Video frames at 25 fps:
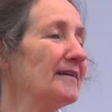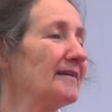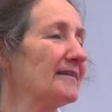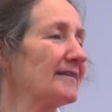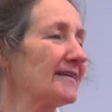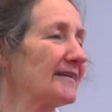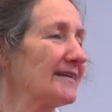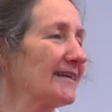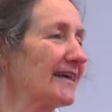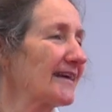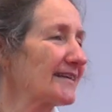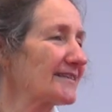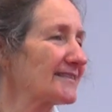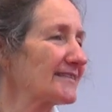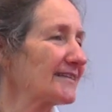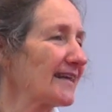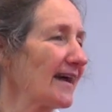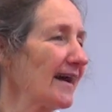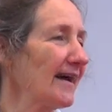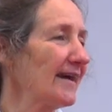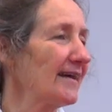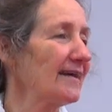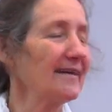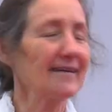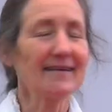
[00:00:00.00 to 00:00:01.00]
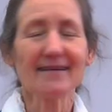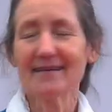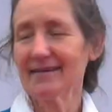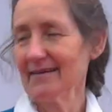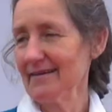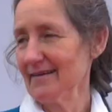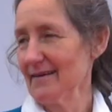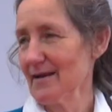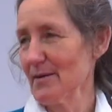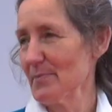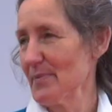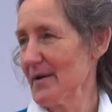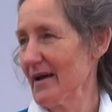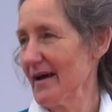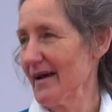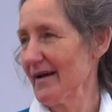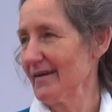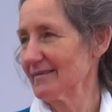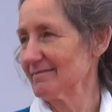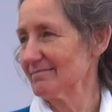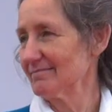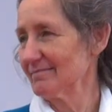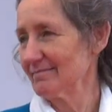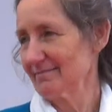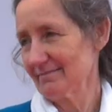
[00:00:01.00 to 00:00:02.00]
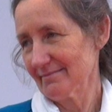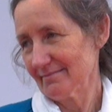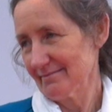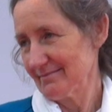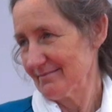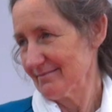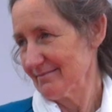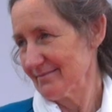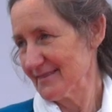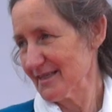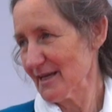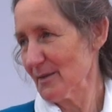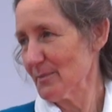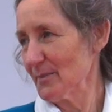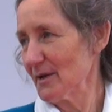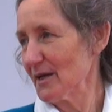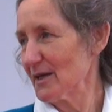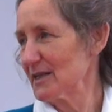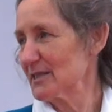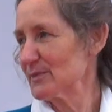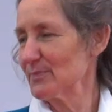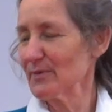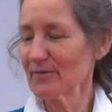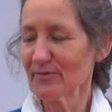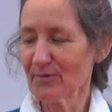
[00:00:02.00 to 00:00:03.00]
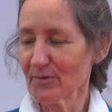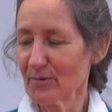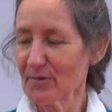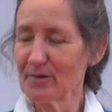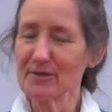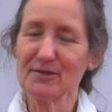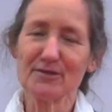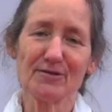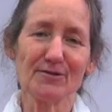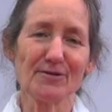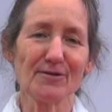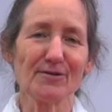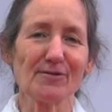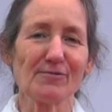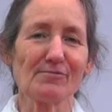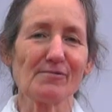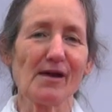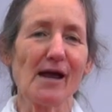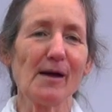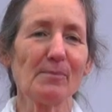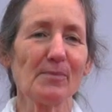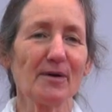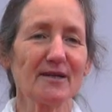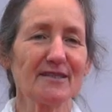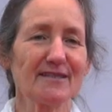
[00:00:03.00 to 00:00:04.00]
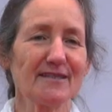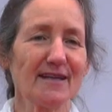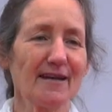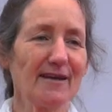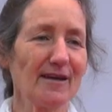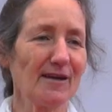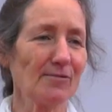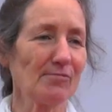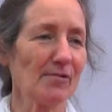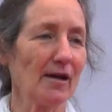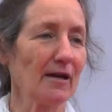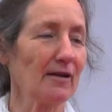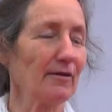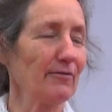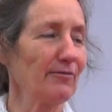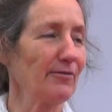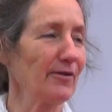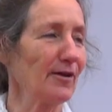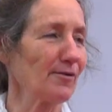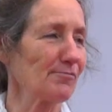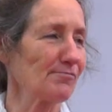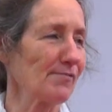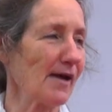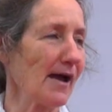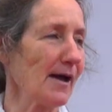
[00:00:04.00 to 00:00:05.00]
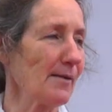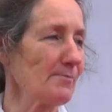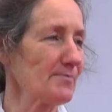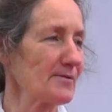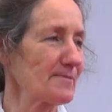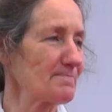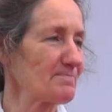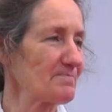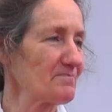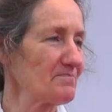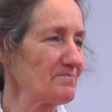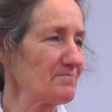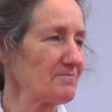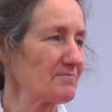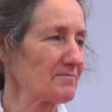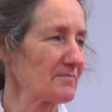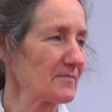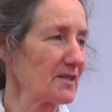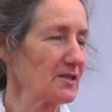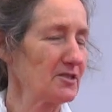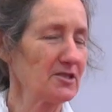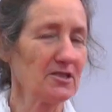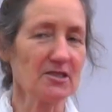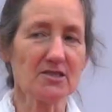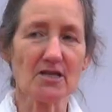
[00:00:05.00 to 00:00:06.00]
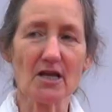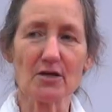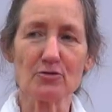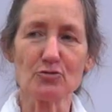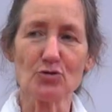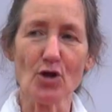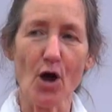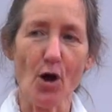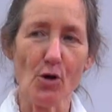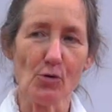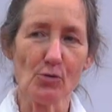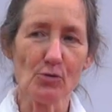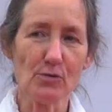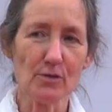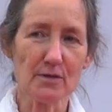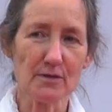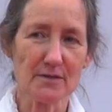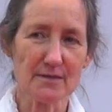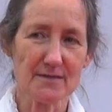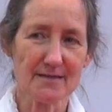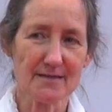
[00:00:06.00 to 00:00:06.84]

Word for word: The next day, about 10 minutes before her to do the wrap, I said, are you ready for your wrap? She said, no.